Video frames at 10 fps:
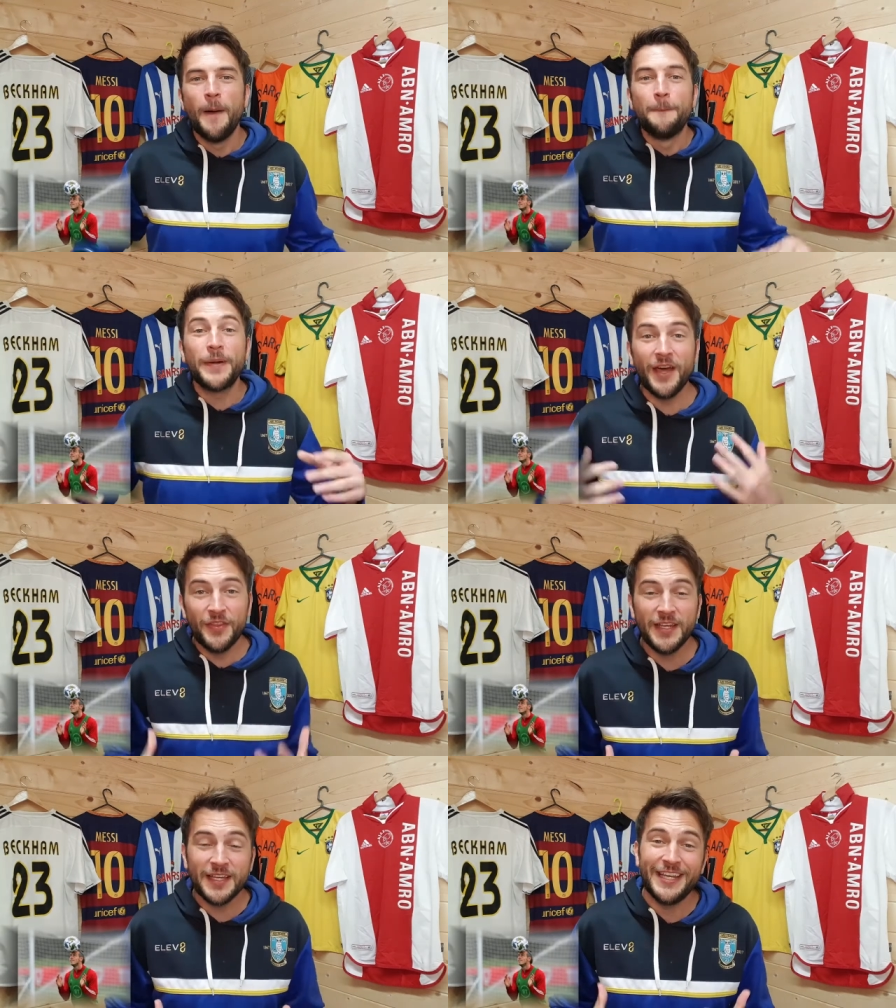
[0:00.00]
But I
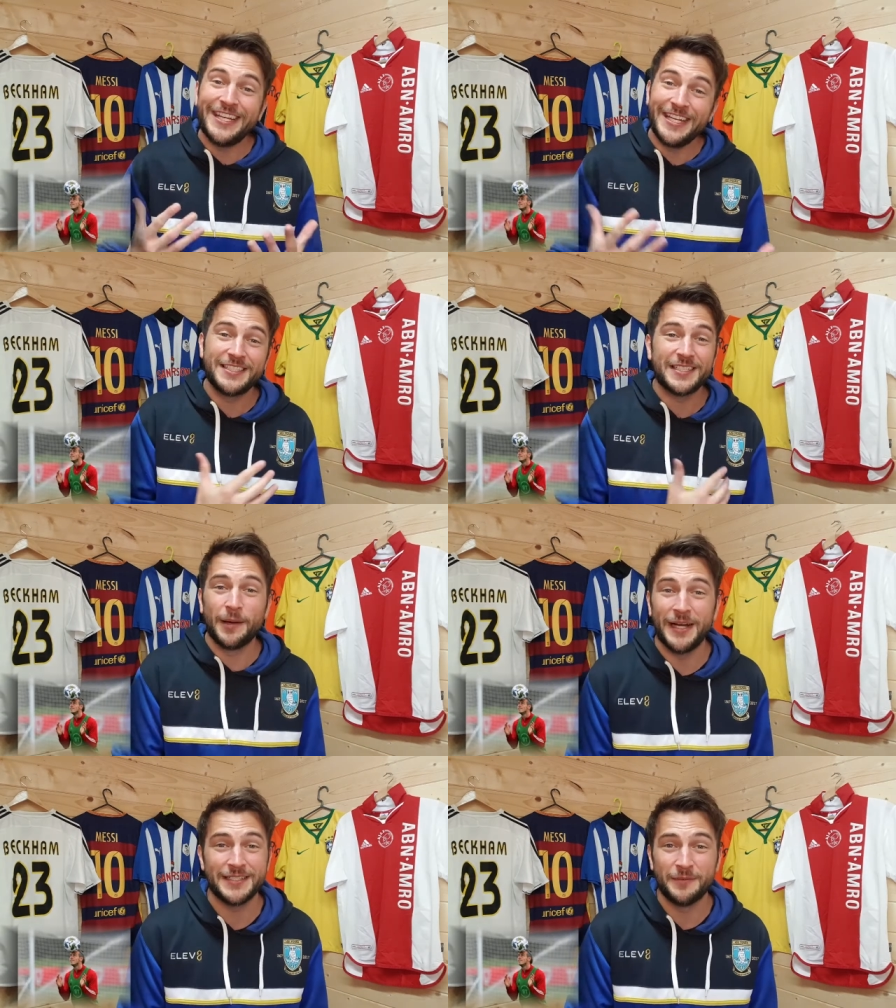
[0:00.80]
think he needs to come
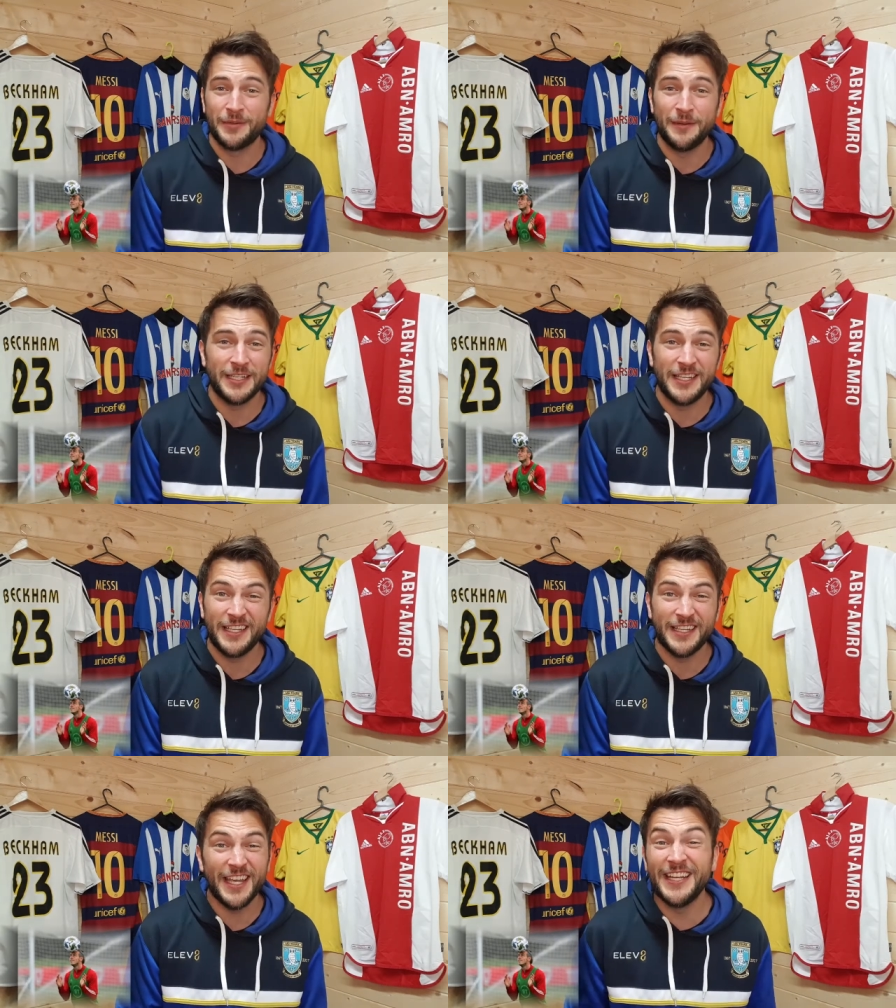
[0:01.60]
back to the Premier
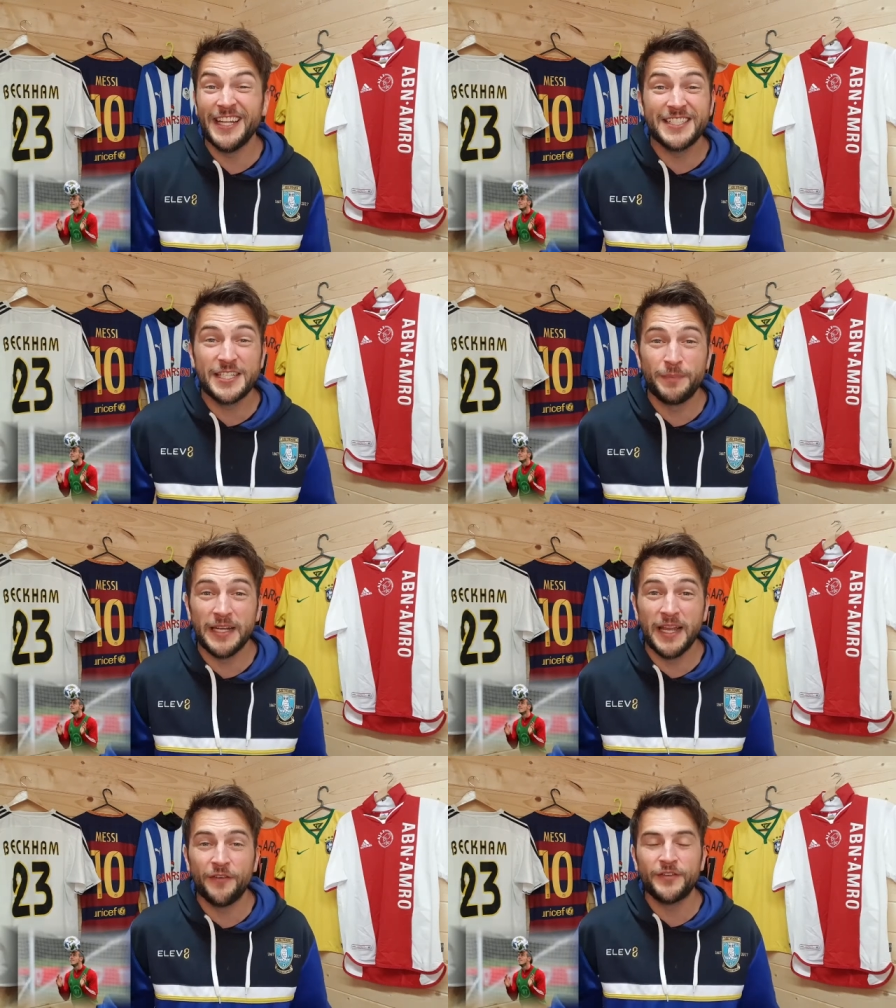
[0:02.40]
League. He needs to be
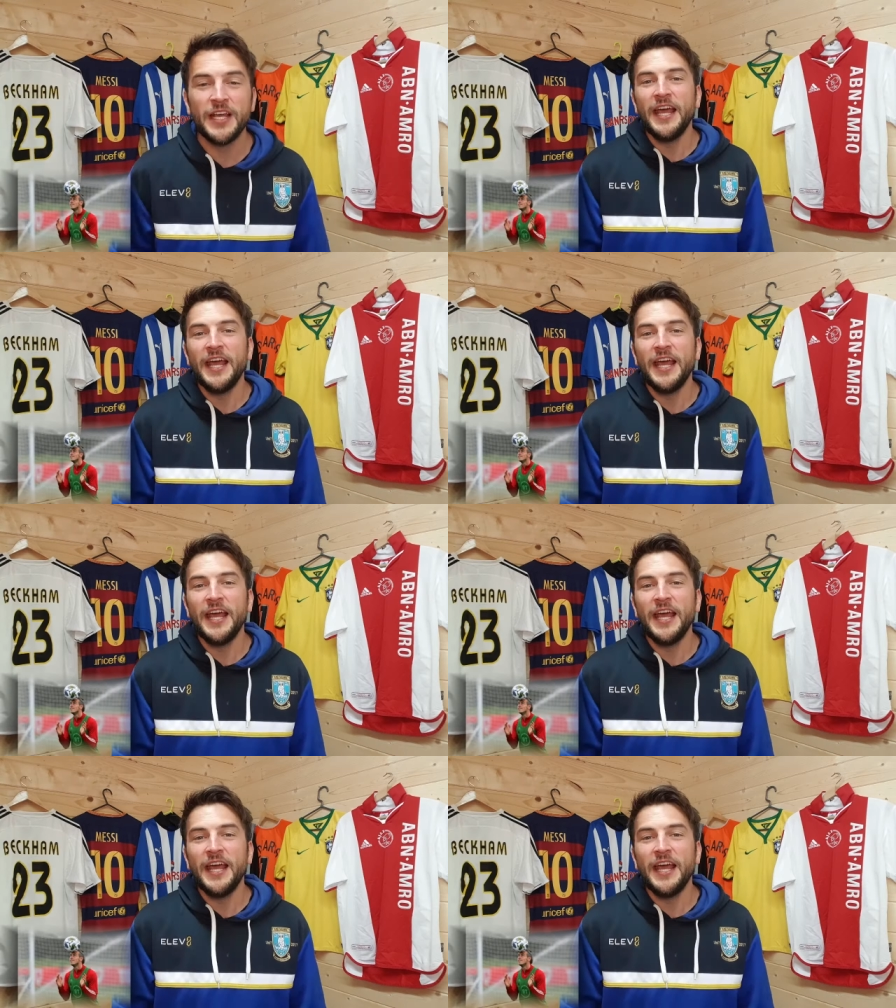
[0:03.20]
loved.